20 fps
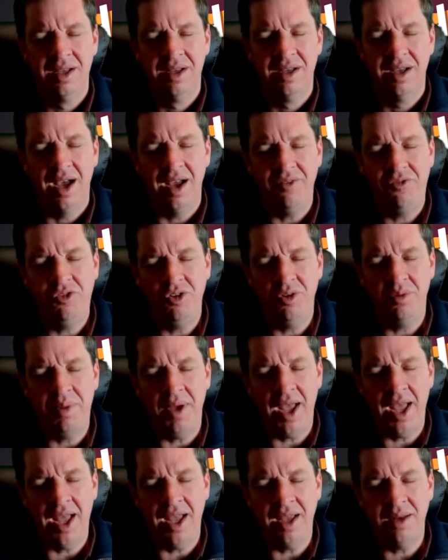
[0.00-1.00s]
I feel
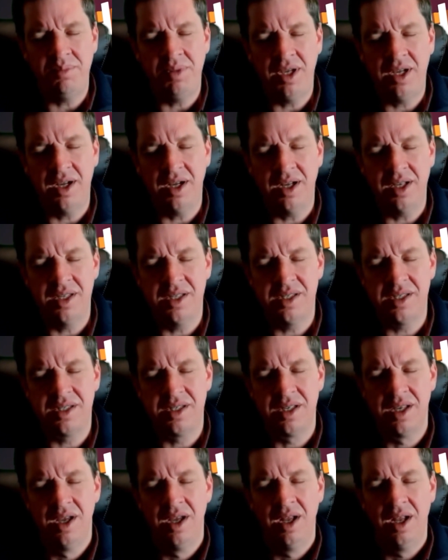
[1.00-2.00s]
bad because
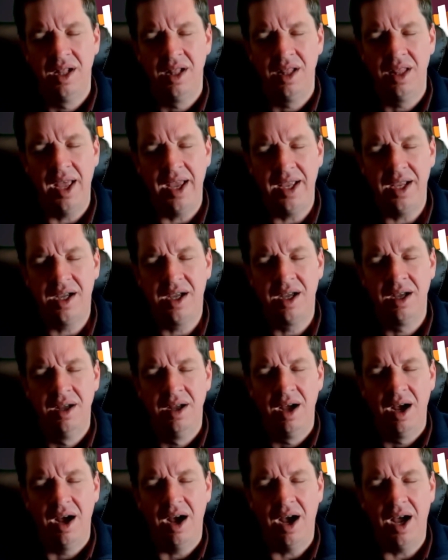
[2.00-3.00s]
like
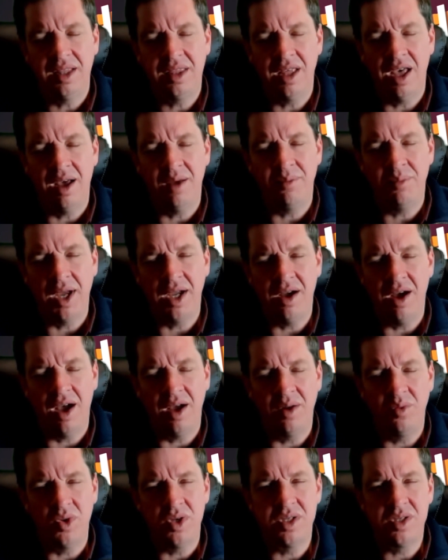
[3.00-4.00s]
I thought my
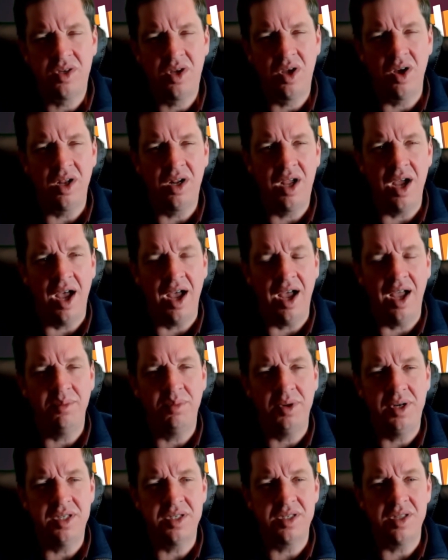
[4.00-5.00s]
god was good guy,
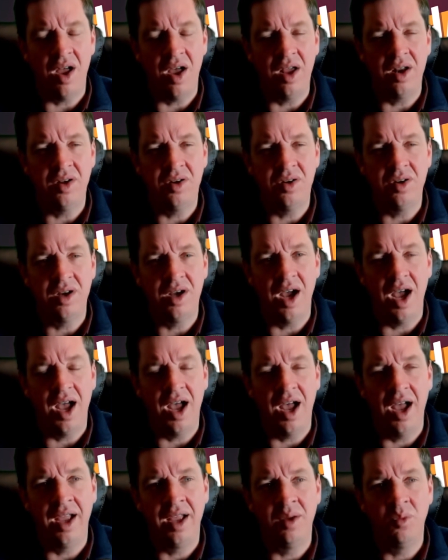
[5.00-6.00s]
but he's not a good
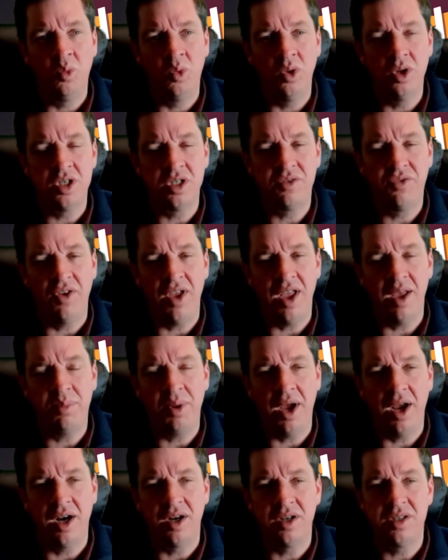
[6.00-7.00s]
guy, and we're just
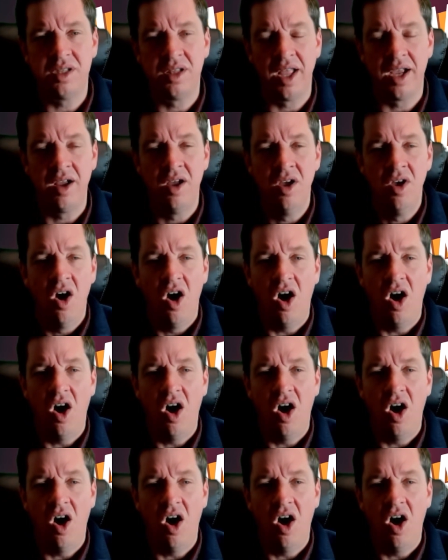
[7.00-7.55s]
vampires, and like